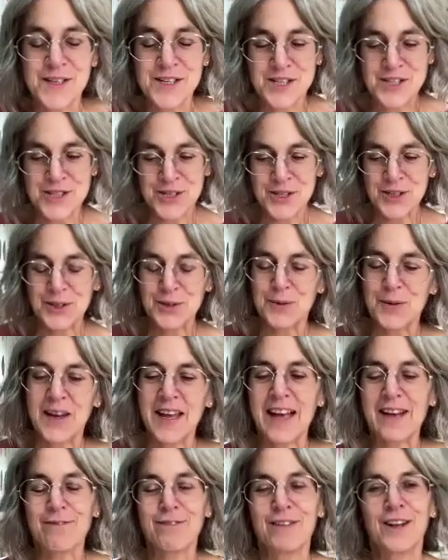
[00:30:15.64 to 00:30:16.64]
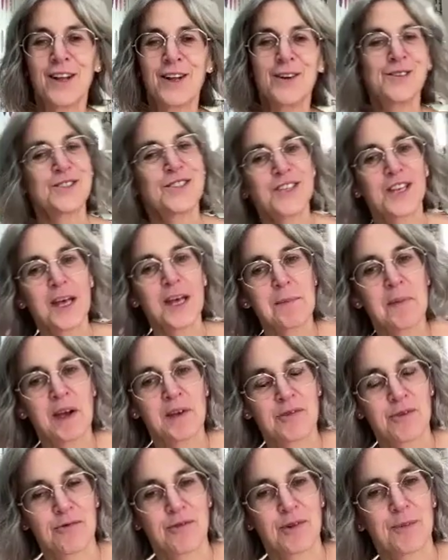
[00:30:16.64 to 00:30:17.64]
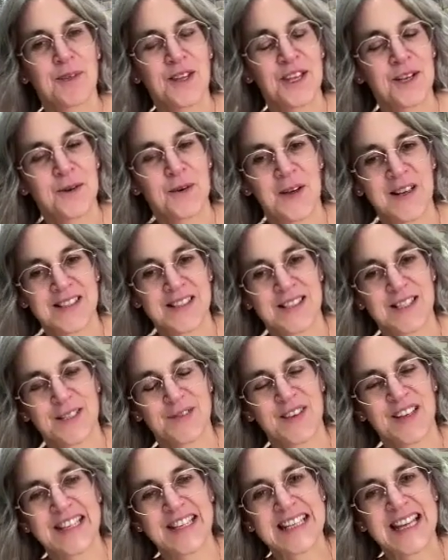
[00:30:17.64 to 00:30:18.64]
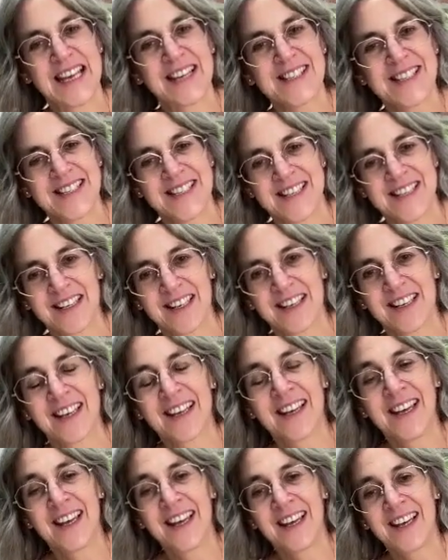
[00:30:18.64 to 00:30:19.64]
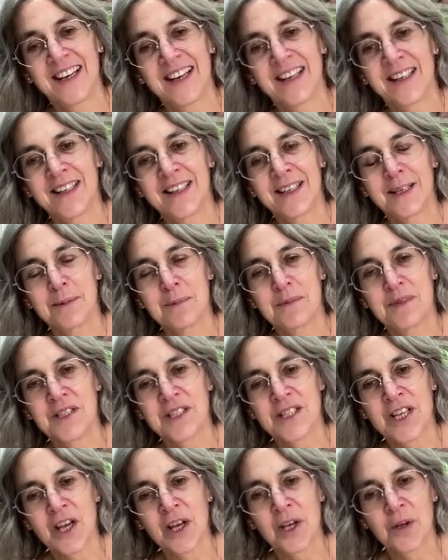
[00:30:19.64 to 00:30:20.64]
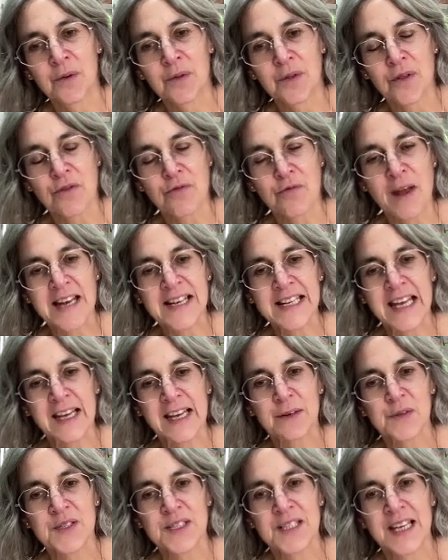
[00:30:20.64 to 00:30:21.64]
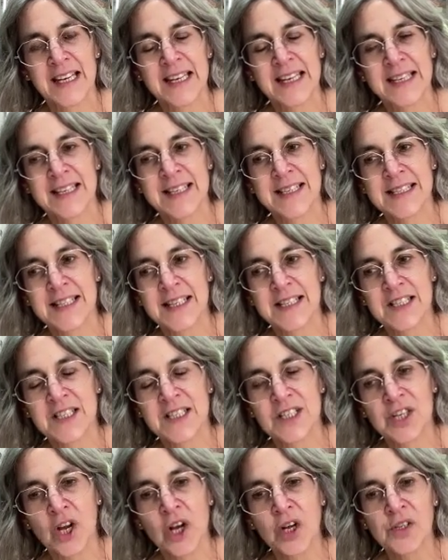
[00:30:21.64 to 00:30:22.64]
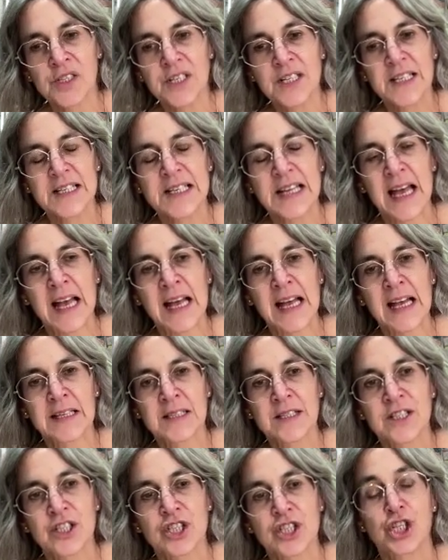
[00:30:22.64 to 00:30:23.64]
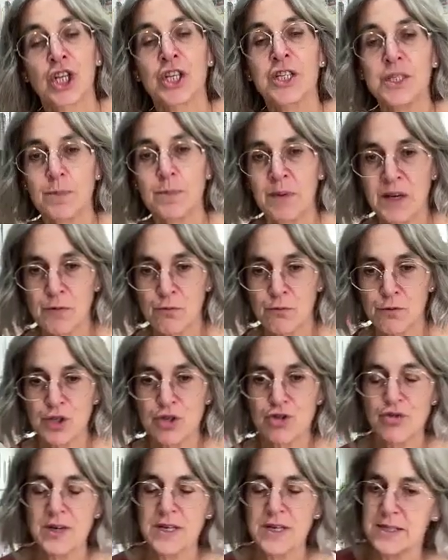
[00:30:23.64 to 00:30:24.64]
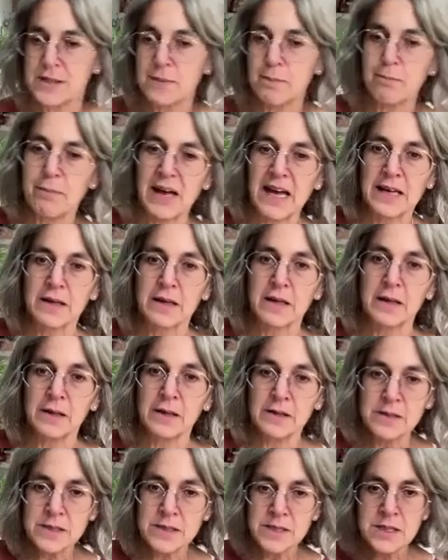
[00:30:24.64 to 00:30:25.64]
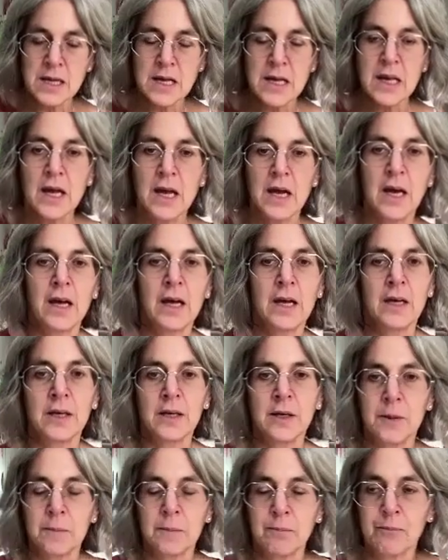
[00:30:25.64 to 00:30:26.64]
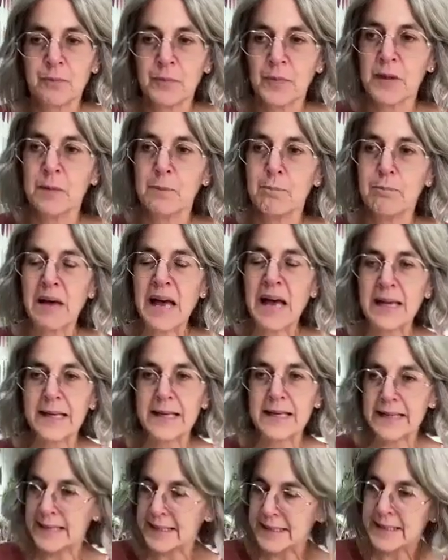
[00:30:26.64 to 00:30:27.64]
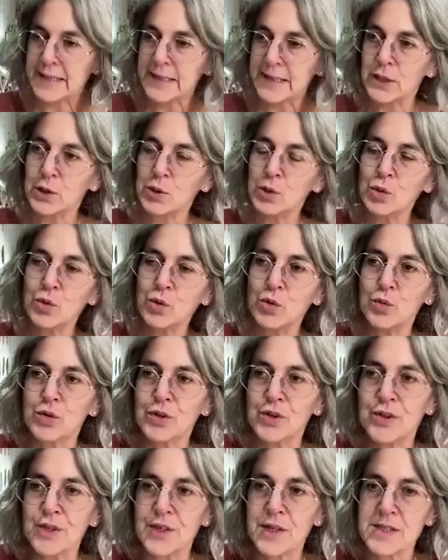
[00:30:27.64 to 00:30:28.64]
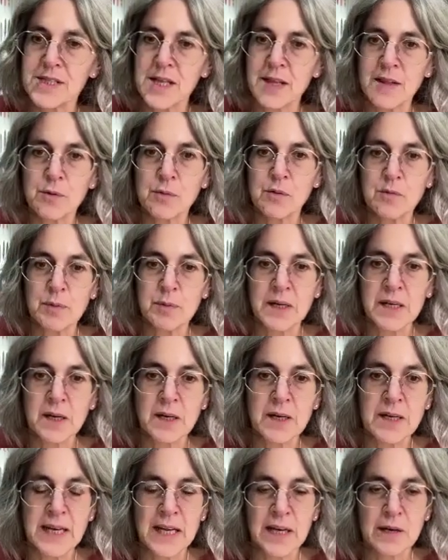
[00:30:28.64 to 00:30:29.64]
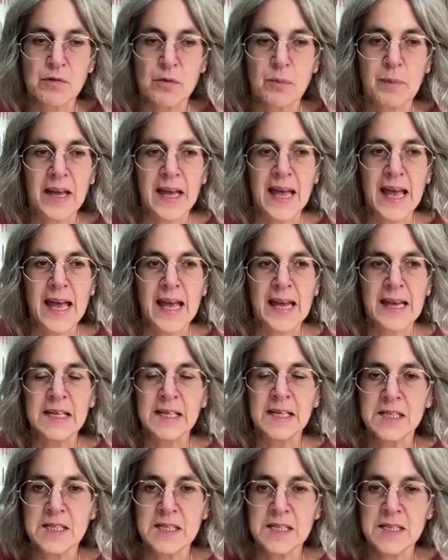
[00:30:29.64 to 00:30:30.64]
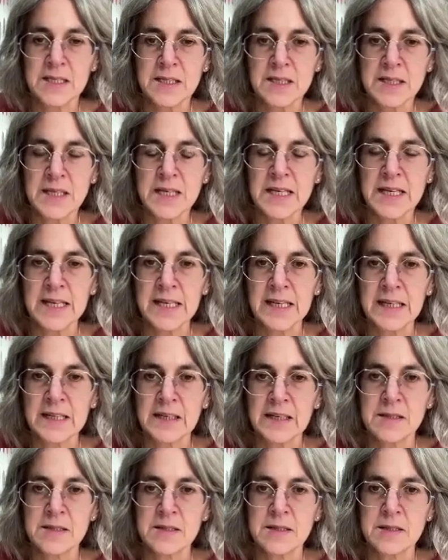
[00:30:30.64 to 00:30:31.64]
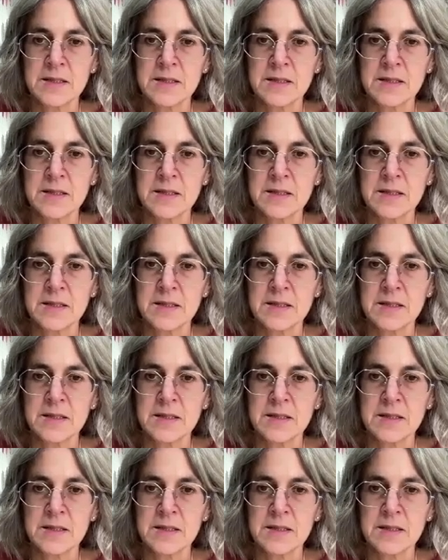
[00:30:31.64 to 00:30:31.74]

absolutely do. We have lots come over from the US. It's fantastic. So the Thread House it started as just being retreats and patterns. Back in, oh goodness, I think we've been going now for about 8 years,